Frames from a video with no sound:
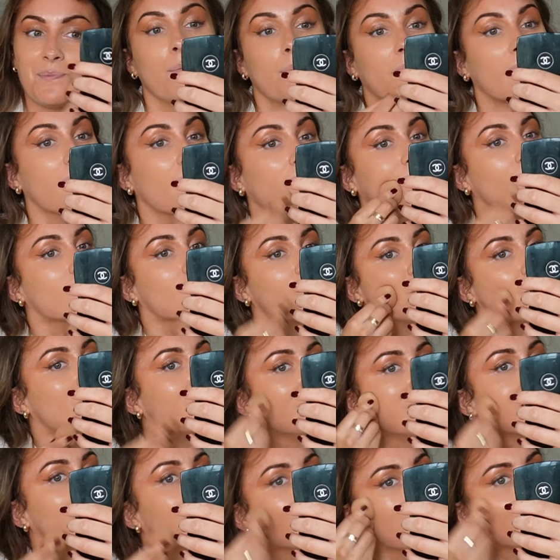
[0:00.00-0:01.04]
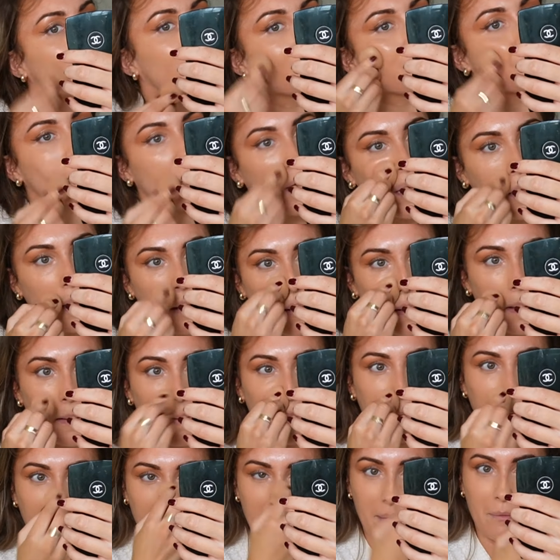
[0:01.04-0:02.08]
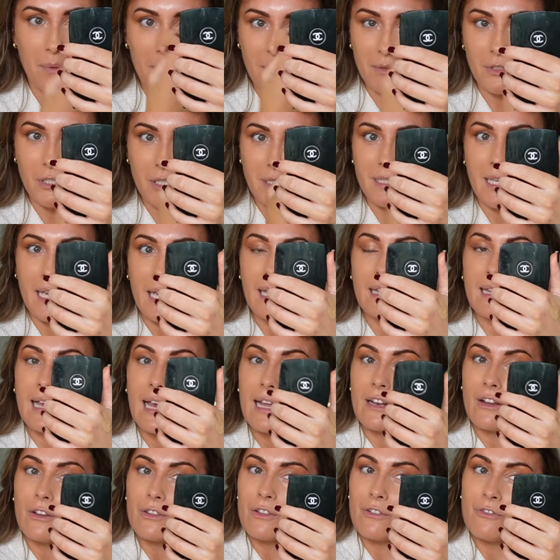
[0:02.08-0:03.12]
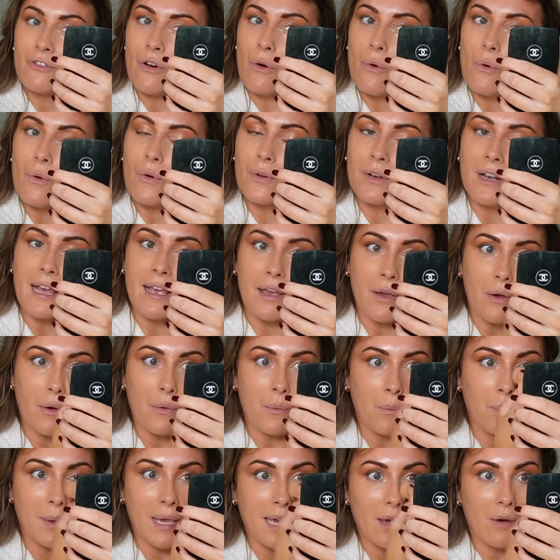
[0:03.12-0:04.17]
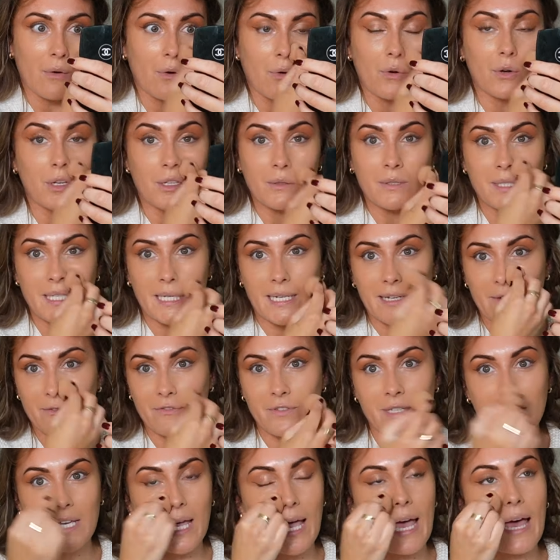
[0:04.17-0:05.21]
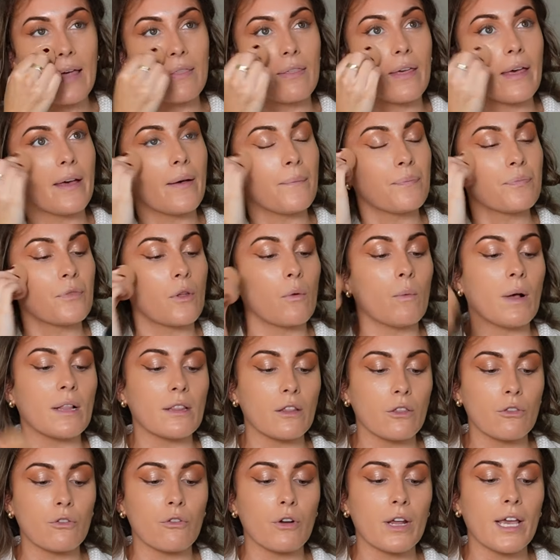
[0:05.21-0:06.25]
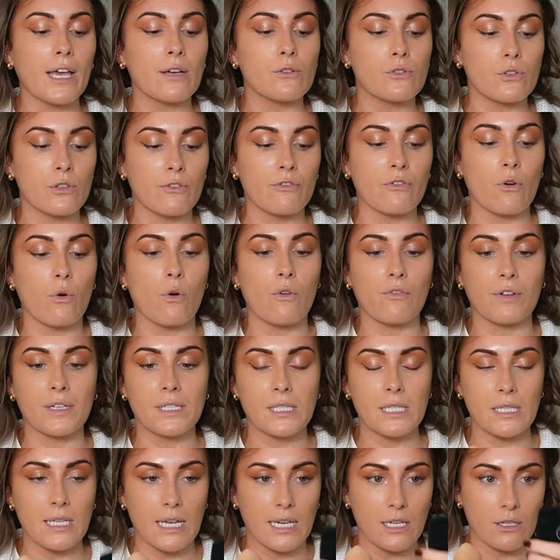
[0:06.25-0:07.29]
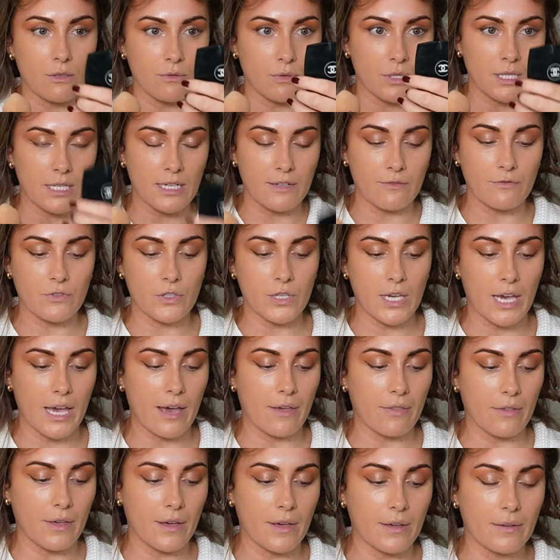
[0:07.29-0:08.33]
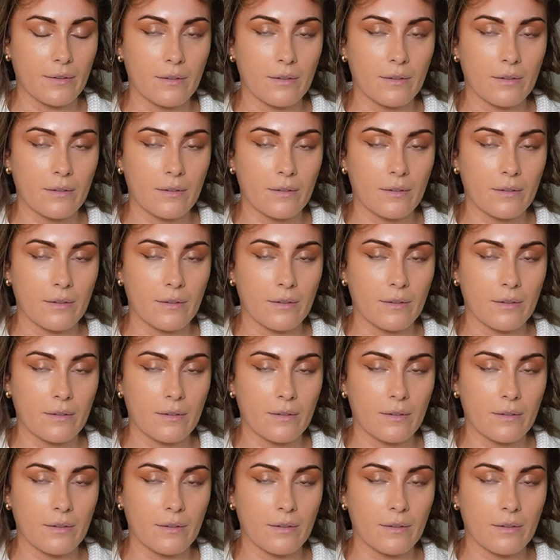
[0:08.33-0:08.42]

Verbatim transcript: But yeah, you know, it's such a struggle, like we were just saying then on the phone, like we all used to live together. Well, the three out of the four of us tonight used to live together.